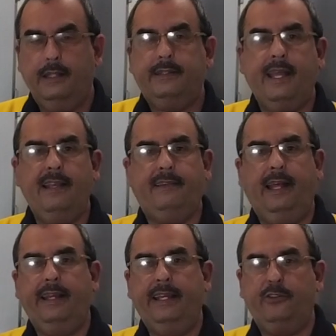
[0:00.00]

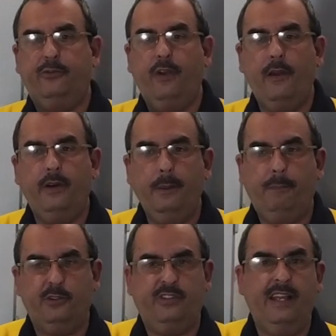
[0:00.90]
Tesla is very
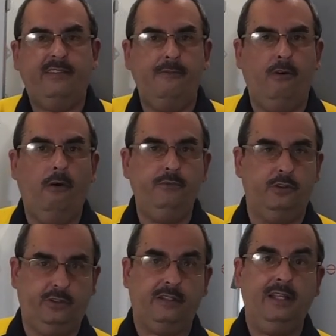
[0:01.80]
possessive of their
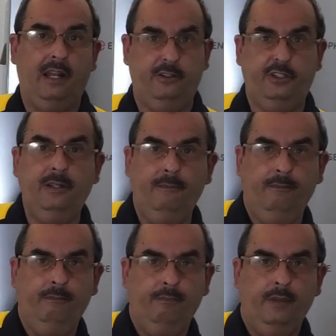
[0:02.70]
technology,
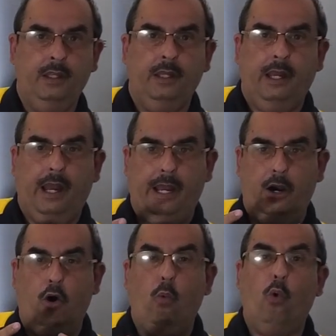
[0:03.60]

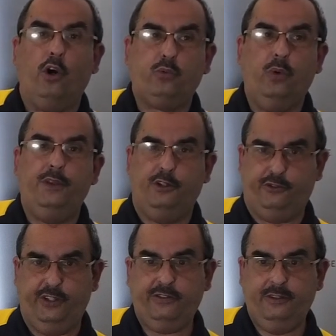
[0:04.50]
works with their
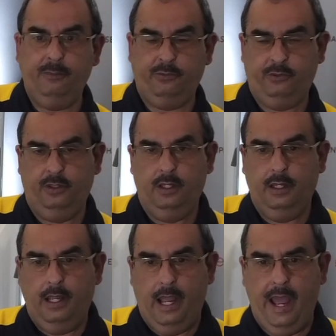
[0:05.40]
systems,
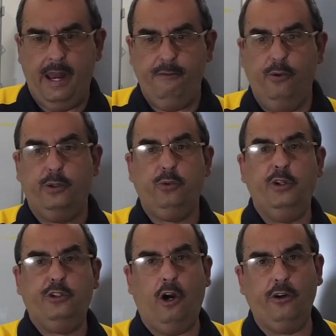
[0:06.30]
and if you were to
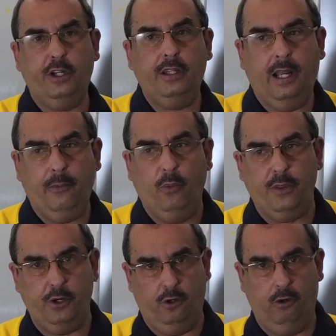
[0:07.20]
in charge it with
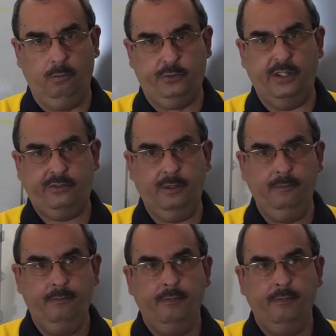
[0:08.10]
your home system,